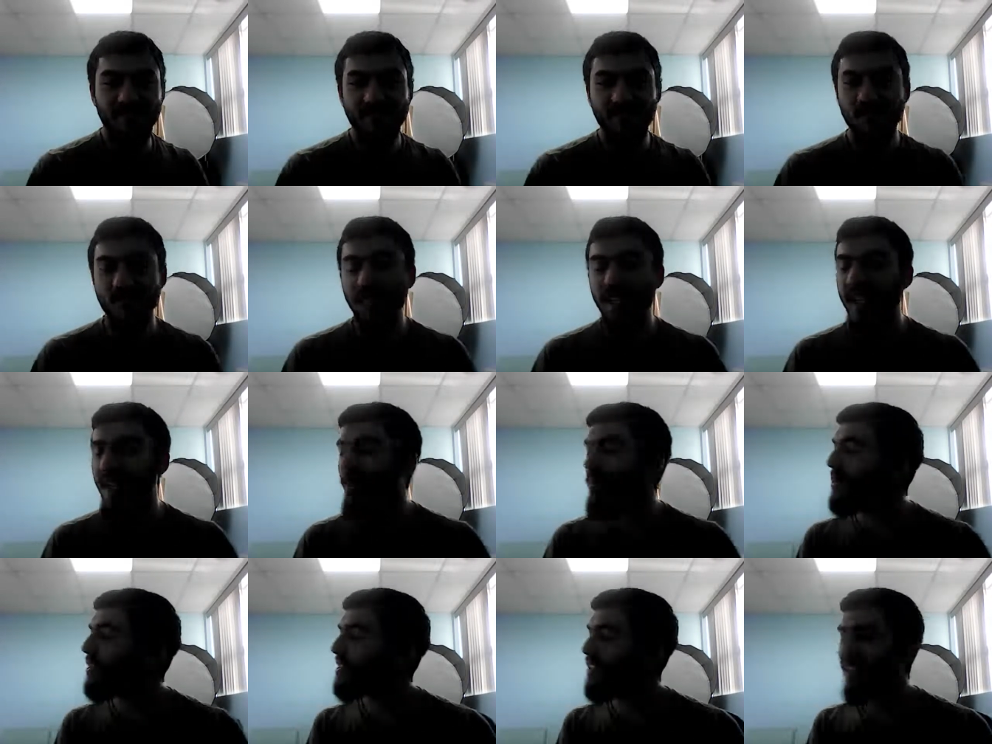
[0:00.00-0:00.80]

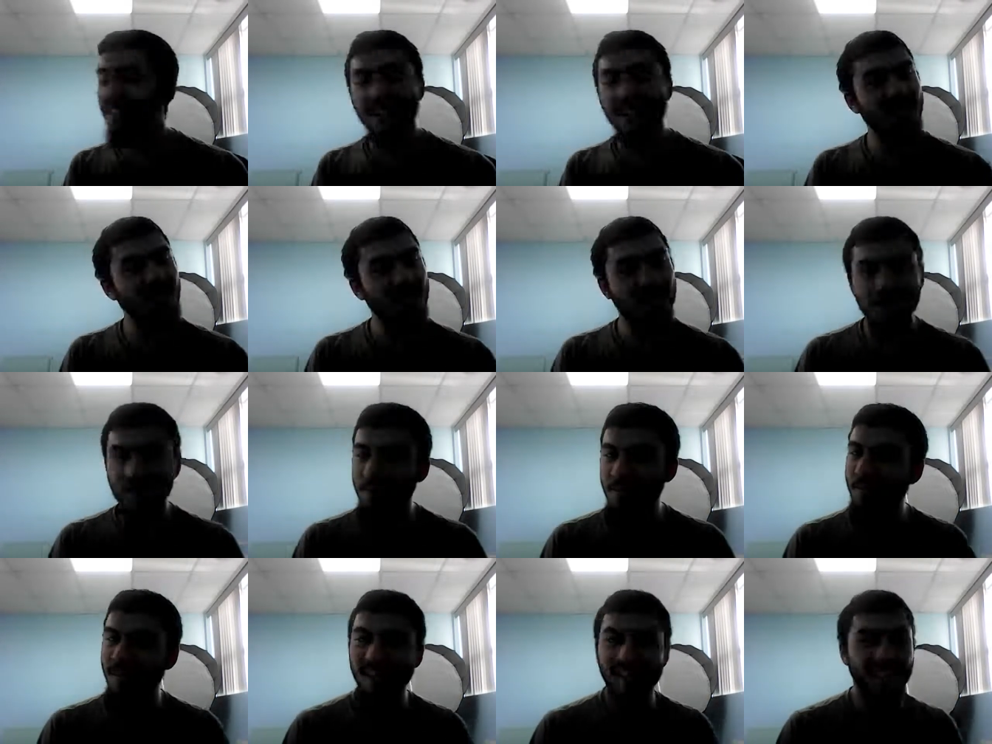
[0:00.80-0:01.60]
Bilal. We did not
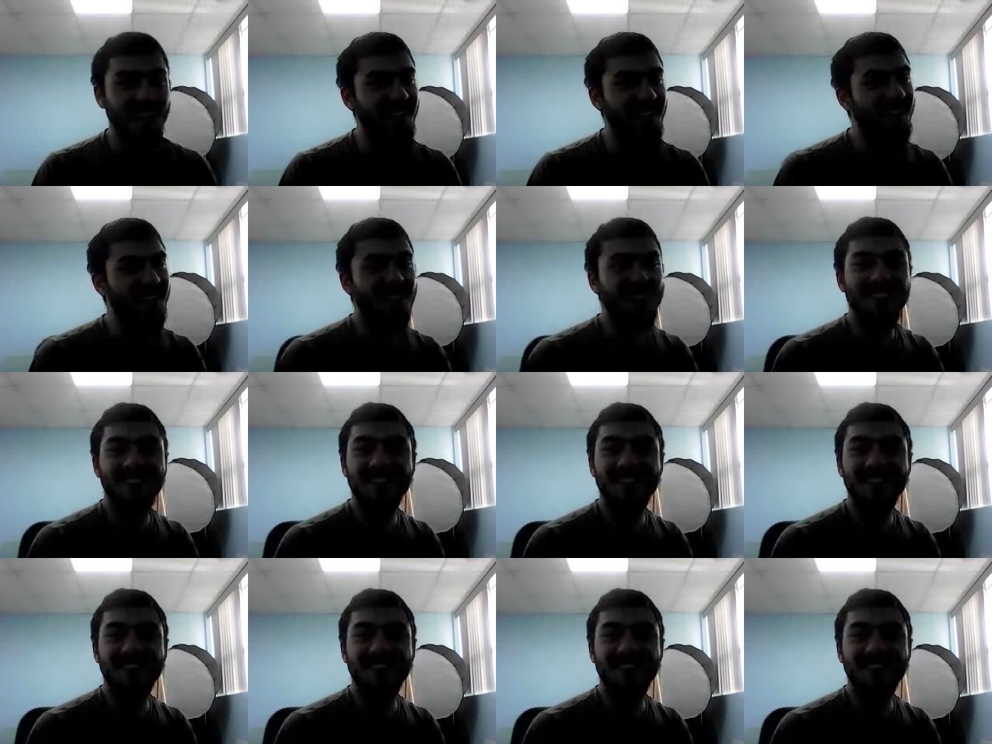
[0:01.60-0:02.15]
cover Bilal. No.